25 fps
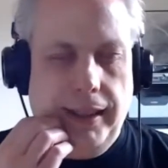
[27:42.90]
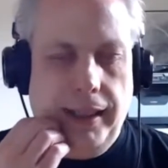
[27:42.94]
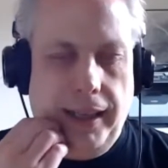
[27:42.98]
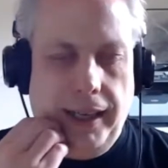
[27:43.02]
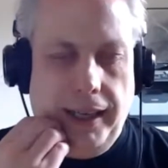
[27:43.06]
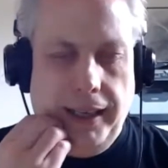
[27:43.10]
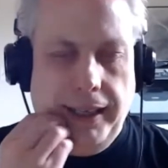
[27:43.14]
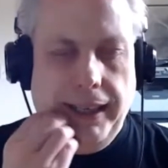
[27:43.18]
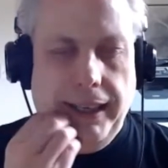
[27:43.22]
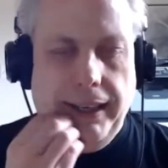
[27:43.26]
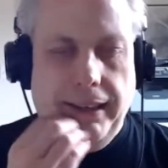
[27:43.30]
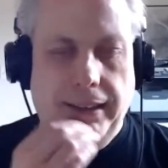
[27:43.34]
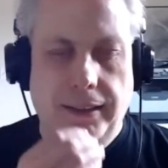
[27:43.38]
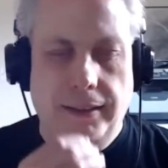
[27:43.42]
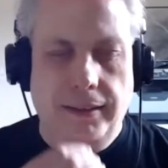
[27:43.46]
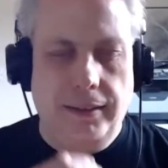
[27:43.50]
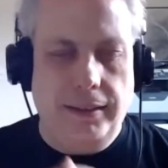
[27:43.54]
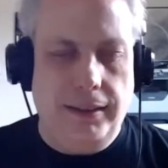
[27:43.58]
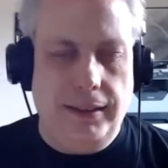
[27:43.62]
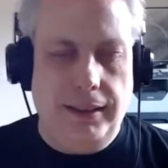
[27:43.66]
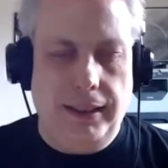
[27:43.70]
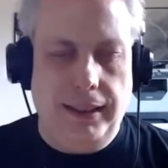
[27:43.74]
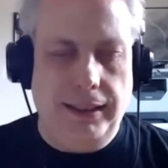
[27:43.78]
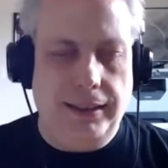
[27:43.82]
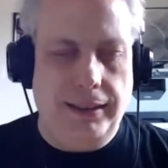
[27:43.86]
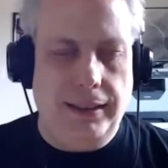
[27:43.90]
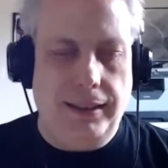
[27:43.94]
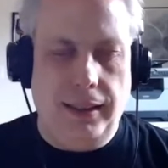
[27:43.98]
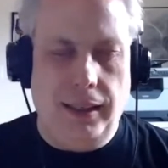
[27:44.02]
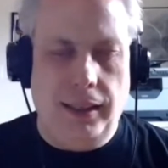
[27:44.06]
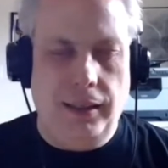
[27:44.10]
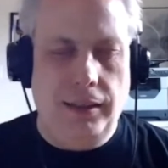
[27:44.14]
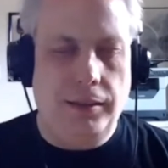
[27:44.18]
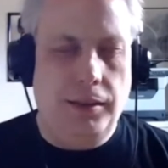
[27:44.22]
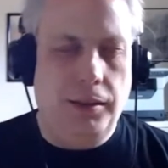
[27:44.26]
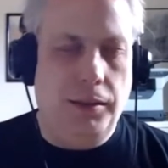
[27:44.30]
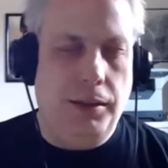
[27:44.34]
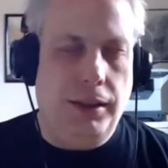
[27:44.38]
again it
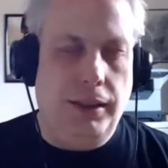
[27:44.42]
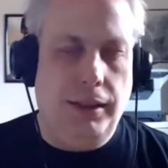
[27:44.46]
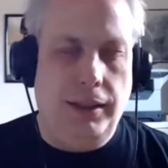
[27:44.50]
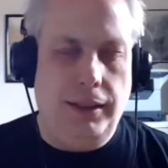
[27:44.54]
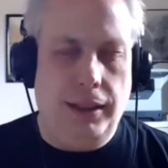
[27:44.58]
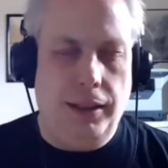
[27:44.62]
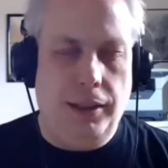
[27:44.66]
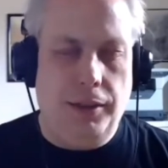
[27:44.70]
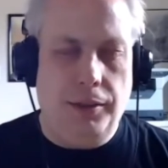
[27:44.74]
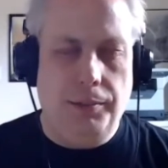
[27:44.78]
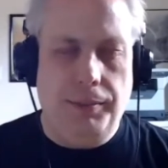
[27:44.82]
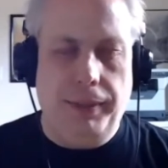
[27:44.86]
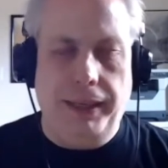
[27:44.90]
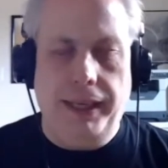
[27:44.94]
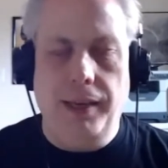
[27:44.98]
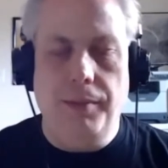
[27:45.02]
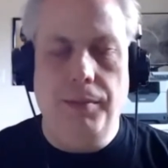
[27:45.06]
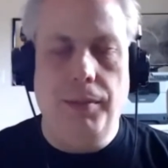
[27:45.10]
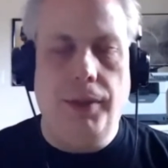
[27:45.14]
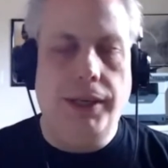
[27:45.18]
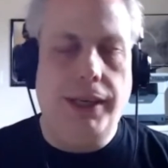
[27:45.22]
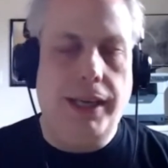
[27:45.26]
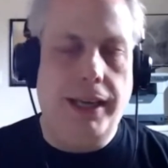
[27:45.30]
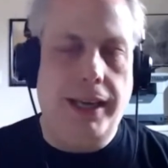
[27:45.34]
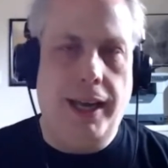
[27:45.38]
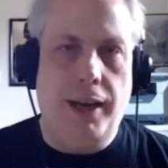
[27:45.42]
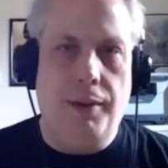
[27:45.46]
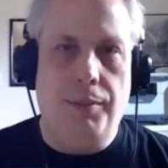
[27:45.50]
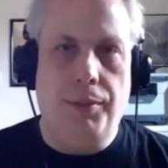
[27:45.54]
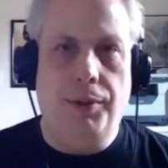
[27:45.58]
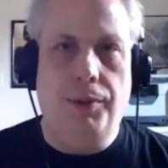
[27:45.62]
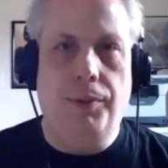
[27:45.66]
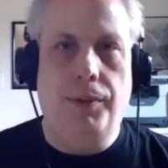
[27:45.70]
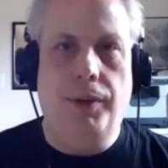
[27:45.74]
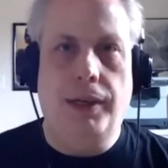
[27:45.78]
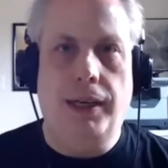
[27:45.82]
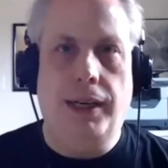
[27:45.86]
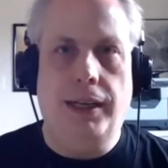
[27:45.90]
you know making monkey happen
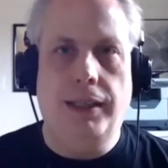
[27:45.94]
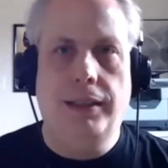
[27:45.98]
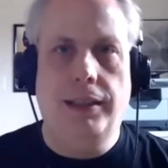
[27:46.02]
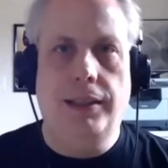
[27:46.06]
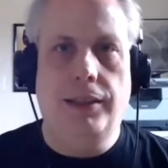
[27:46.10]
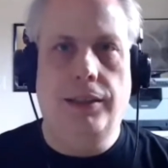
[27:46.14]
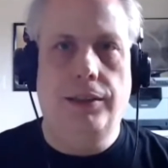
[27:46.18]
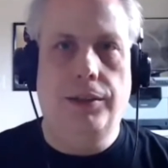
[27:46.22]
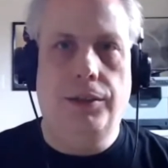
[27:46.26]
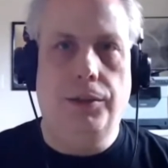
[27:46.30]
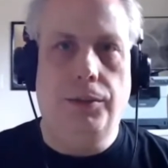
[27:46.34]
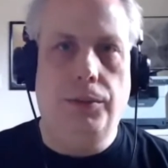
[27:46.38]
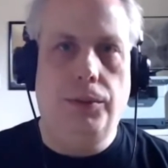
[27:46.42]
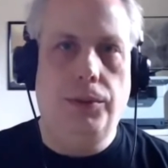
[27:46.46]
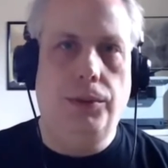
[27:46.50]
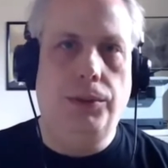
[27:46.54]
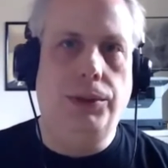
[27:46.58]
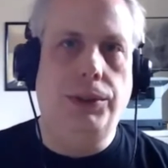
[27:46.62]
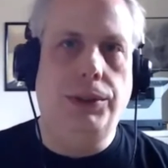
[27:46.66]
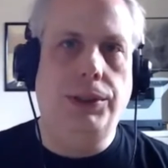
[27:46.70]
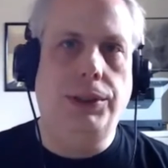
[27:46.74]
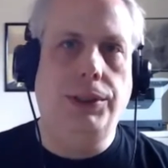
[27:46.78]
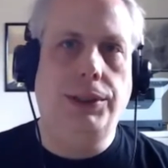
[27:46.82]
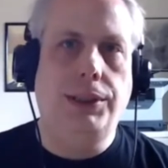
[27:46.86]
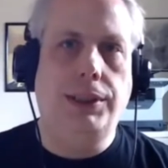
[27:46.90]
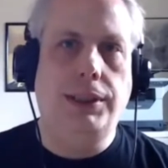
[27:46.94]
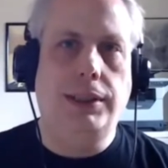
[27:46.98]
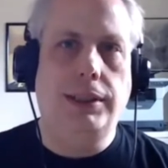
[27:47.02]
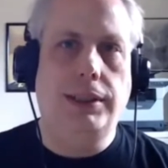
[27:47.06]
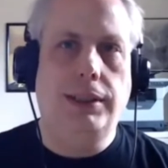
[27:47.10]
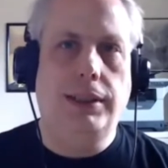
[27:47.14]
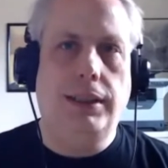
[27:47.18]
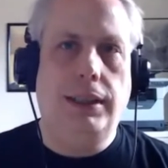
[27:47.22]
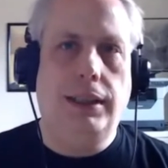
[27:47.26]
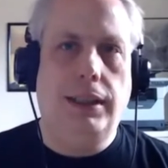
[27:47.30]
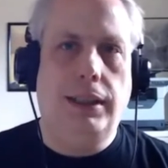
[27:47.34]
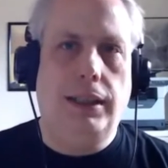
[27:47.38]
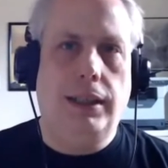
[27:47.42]
and whatnot the, the rules
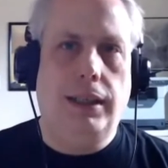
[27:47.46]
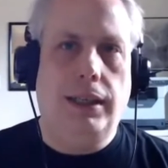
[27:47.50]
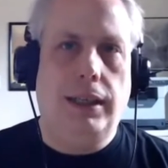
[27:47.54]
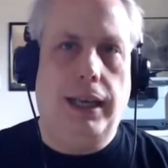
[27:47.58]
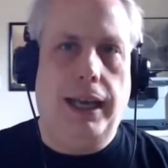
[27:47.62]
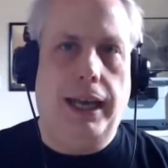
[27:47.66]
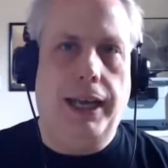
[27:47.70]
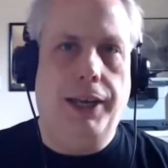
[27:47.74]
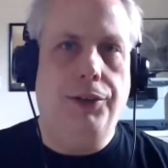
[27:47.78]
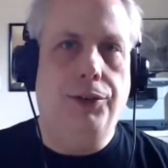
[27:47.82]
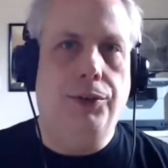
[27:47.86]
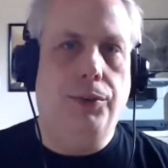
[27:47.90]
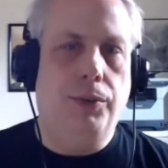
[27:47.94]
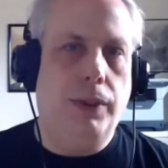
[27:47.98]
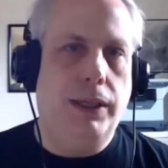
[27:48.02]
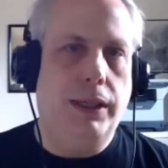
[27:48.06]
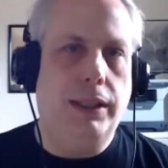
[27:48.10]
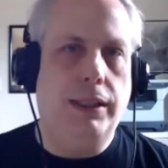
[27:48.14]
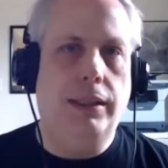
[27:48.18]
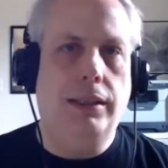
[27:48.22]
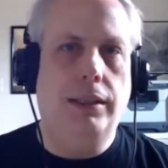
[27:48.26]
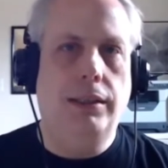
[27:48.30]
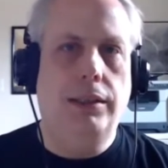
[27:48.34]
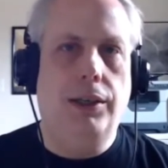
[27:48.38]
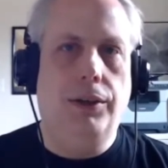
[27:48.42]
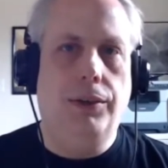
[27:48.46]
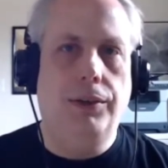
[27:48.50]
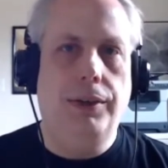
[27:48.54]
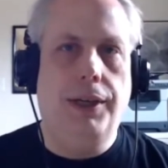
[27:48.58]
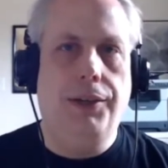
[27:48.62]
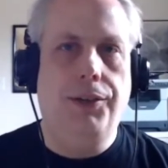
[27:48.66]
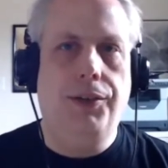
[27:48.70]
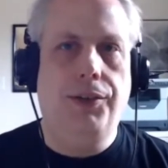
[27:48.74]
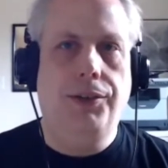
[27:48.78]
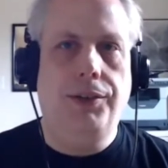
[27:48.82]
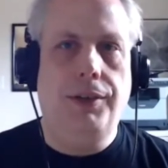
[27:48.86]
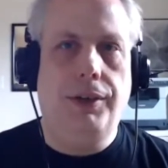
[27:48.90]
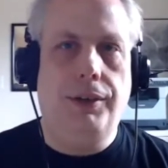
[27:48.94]
as written don't
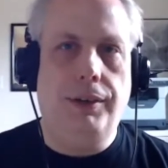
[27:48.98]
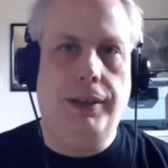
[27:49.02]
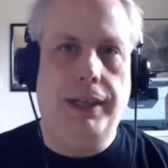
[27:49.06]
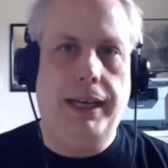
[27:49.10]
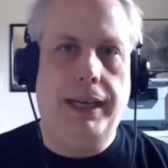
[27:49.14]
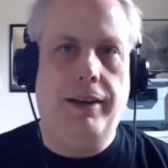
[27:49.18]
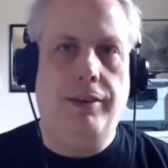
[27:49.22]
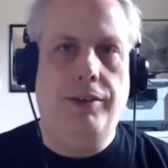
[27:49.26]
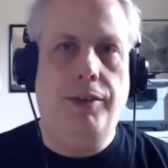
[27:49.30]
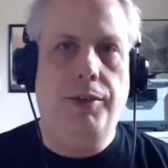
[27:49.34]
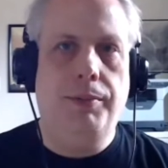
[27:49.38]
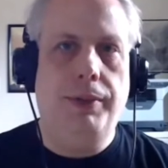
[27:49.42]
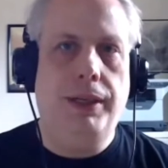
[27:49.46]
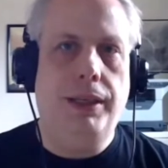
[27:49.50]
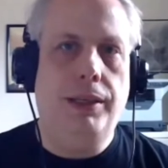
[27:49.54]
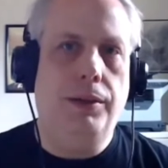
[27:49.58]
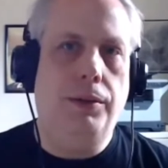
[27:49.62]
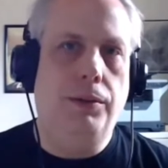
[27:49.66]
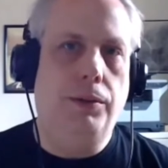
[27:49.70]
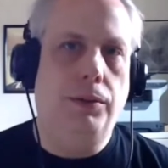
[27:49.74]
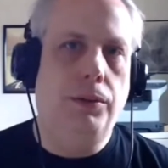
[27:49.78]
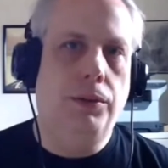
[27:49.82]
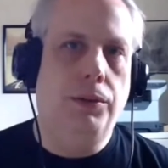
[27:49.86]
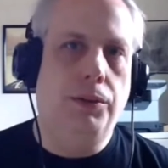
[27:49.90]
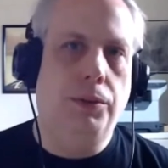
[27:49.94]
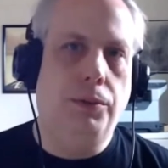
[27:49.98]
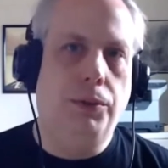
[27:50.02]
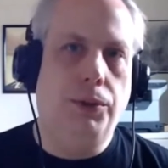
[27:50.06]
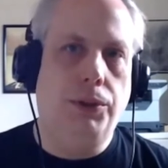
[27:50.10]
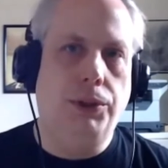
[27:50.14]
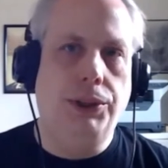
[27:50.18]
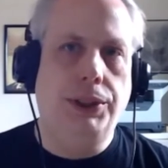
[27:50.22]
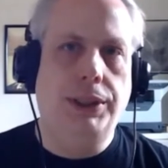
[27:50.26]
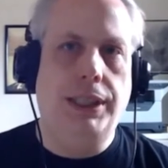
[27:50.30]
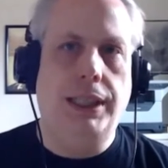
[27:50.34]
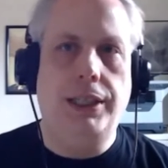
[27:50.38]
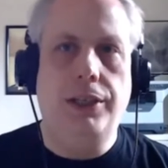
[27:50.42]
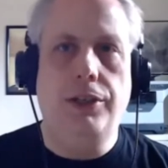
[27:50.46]
necessarily have to be the, the
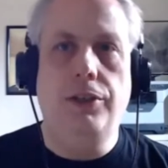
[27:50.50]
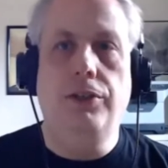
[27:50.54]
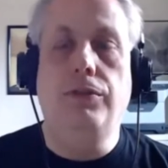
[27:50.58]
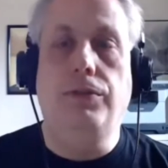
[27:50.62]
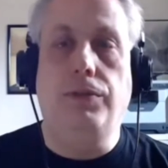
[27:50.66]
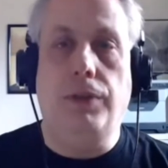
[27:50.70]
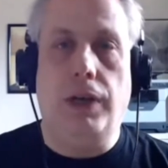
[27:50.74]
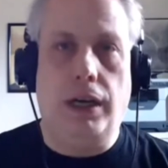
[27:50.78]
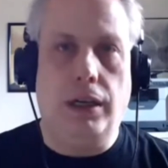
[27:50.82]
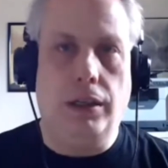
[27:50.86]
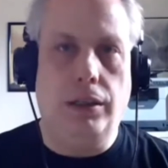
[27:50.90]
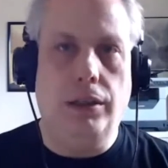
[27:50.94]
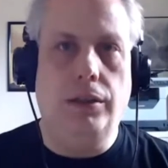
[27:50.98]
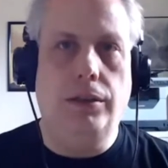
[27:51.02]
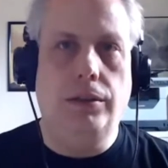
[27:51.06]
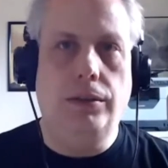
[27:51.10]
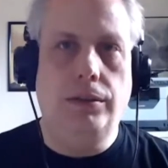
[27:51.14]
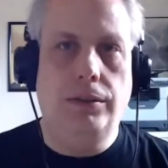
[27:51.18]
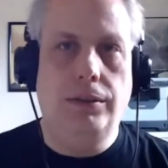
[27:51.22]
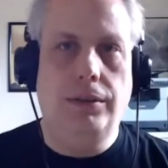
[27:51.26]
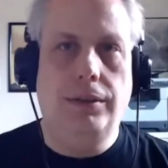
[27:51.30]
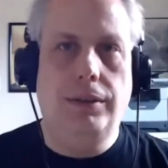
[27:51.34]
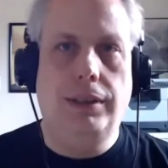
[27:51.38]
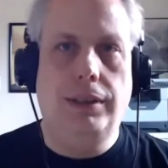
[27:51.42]
rules that you follow